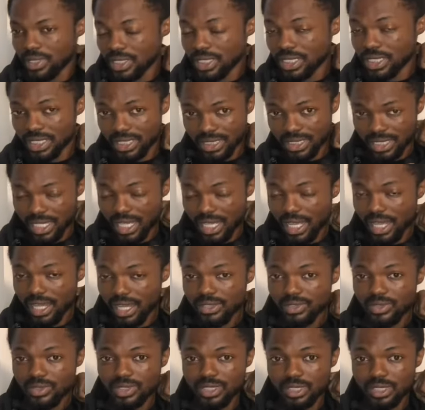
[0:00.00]
Yes, I
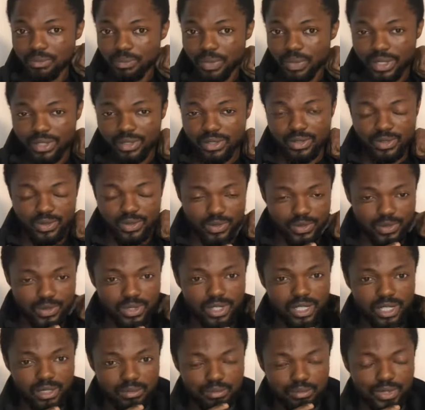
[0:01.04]
had to depend on
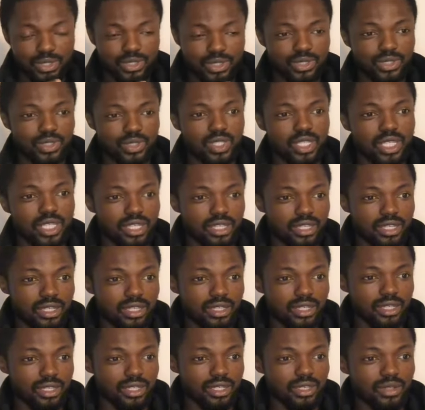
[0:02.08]
Google app, because
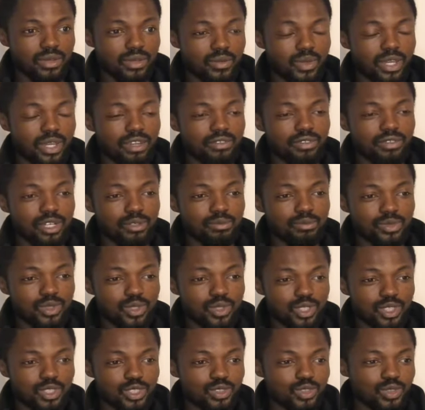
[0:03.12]
wherever I'm
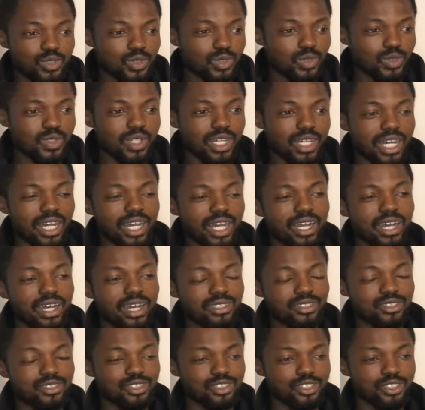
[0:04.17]
going to, I
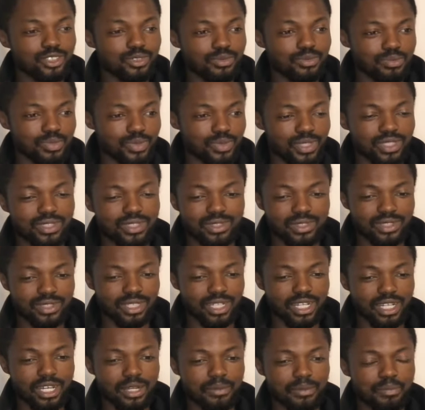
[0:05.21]
had to just put it on
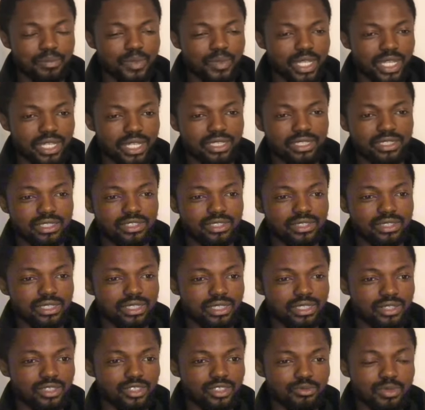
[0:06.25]
the app, and it
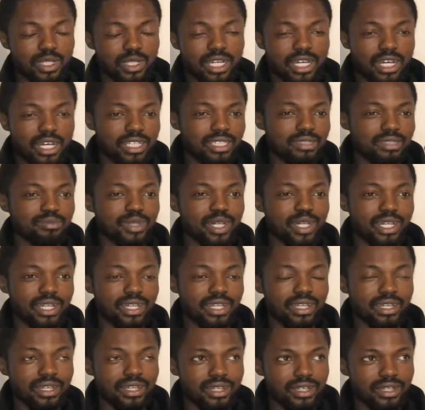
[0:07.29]
just tells me I had
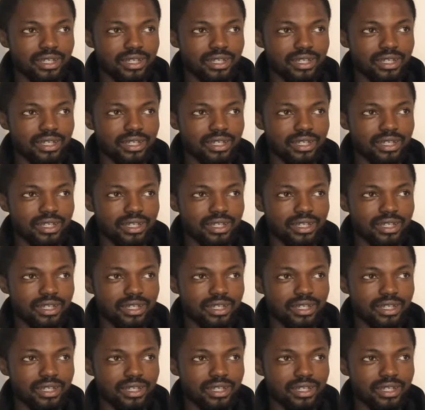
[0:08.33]
my